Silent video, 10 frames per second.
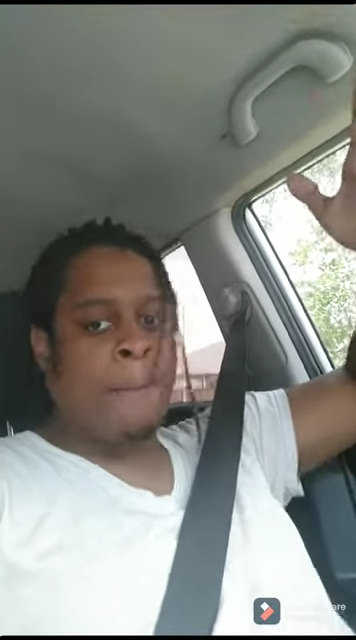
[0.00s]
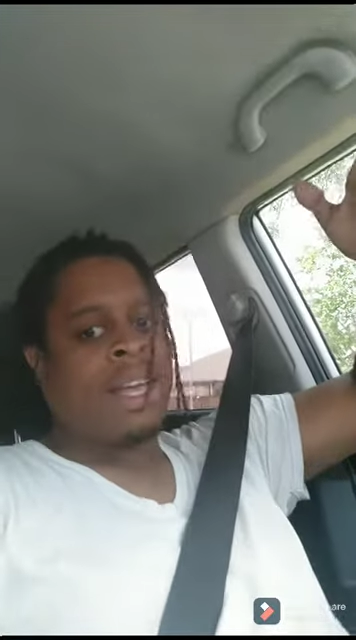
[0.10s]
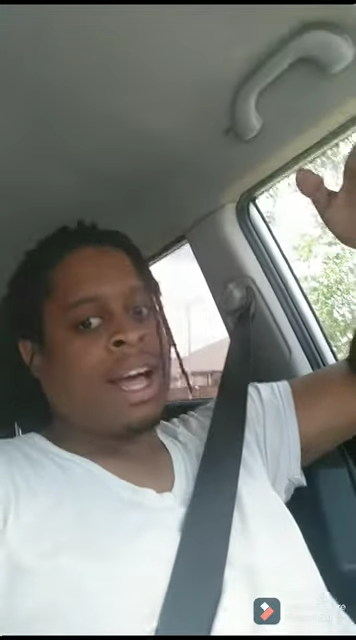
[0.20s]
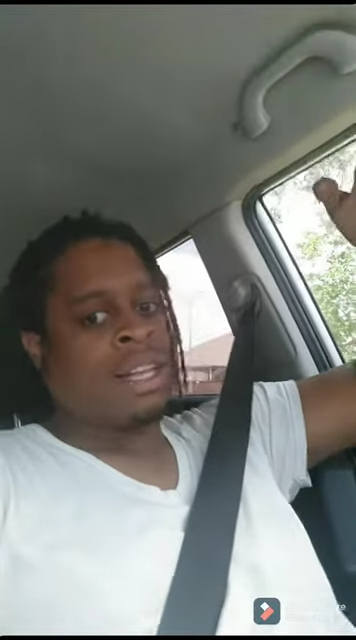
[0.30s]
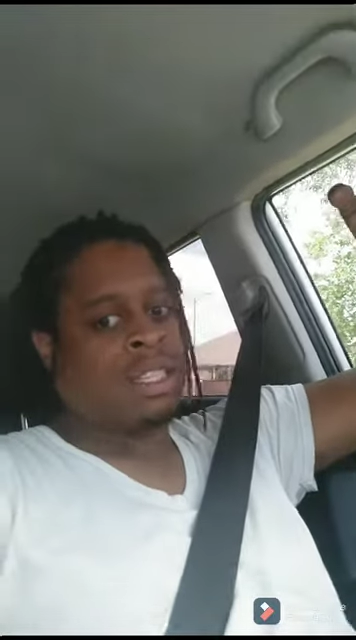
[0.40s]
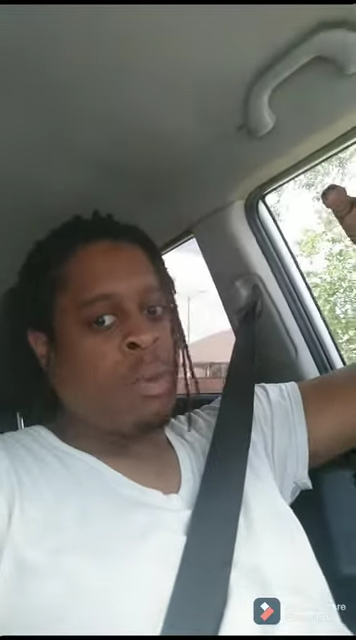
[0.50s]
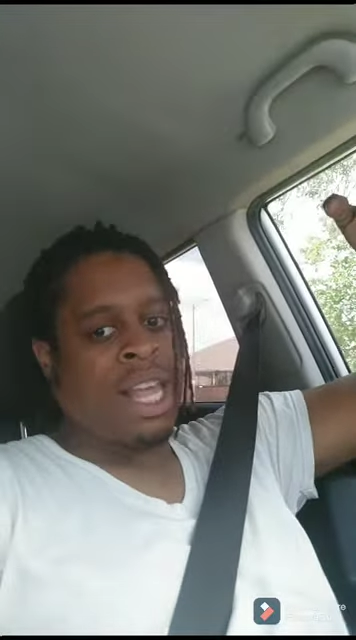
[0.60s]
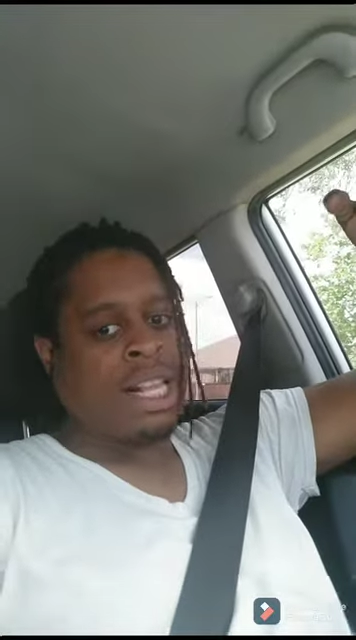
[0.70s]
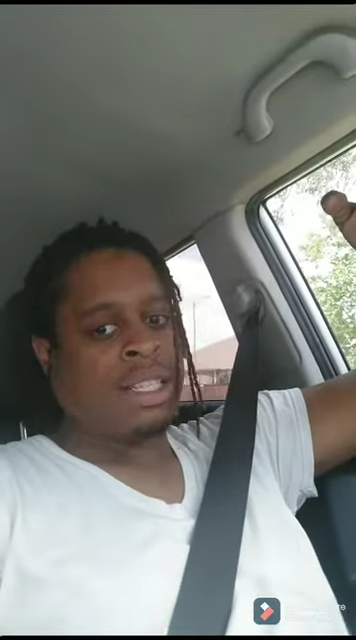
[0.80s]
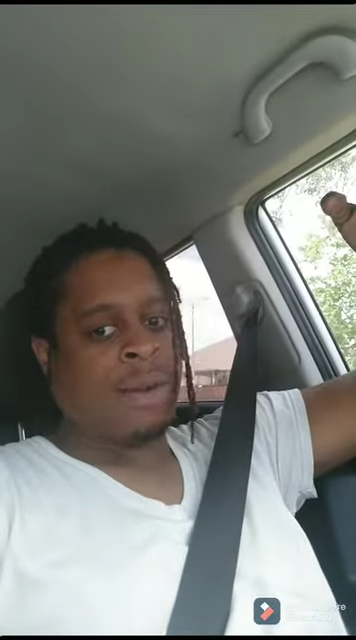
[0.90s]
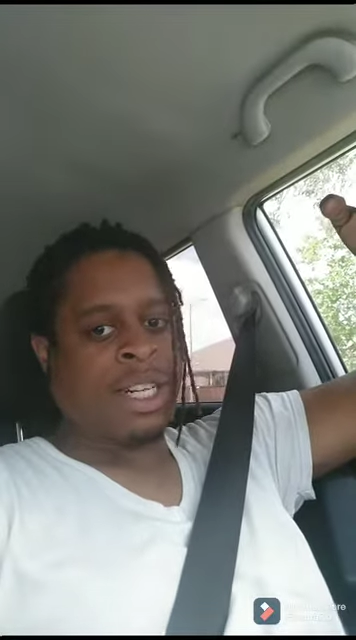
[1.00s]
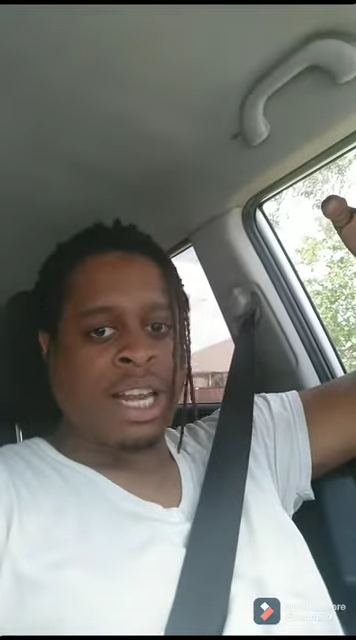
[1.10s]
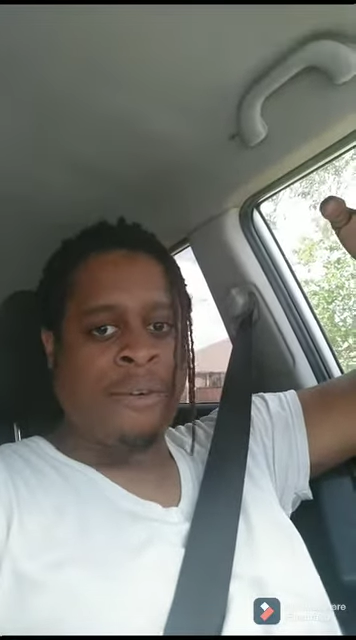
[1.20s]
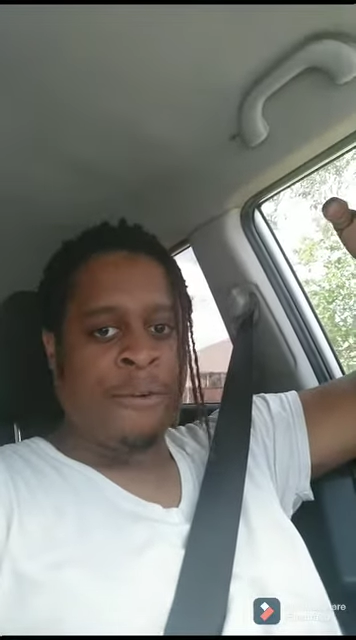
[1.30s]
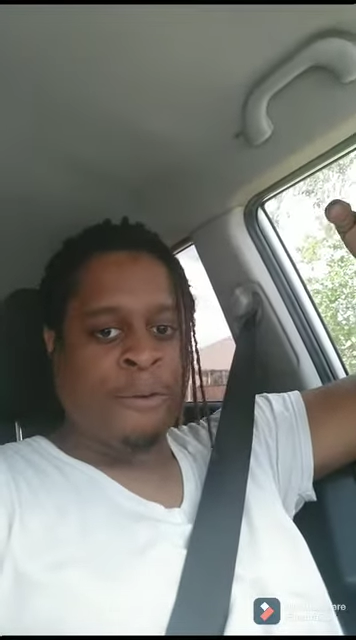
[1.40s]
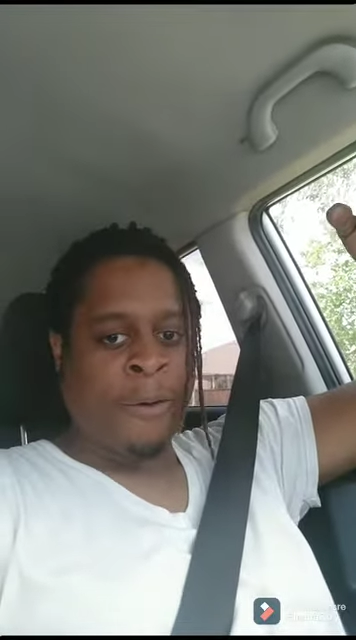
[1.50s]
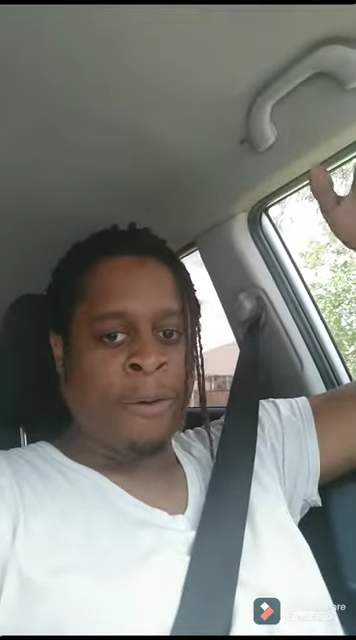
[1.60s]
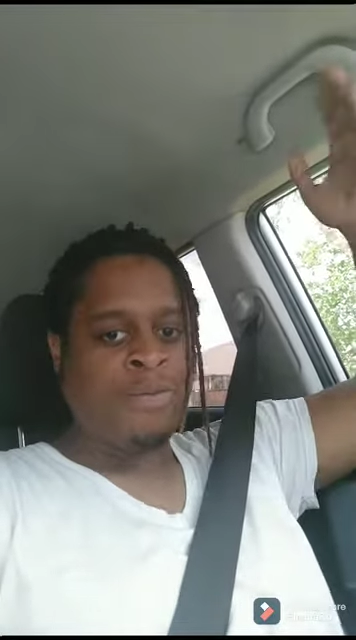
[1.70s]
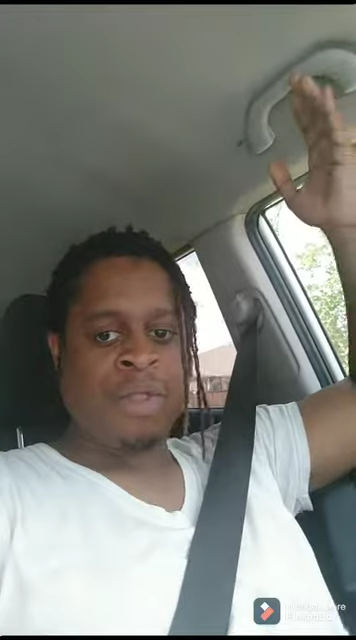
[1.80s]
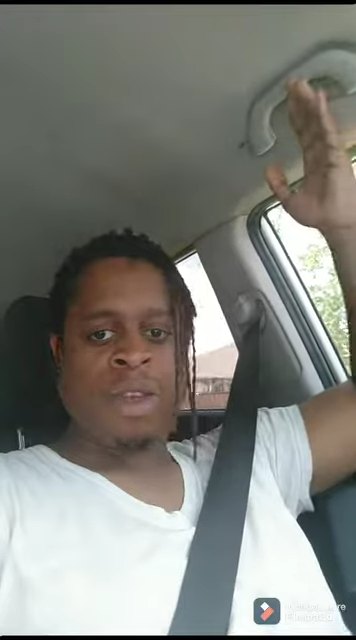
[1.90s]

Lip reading: because the weakness of a devil fruit.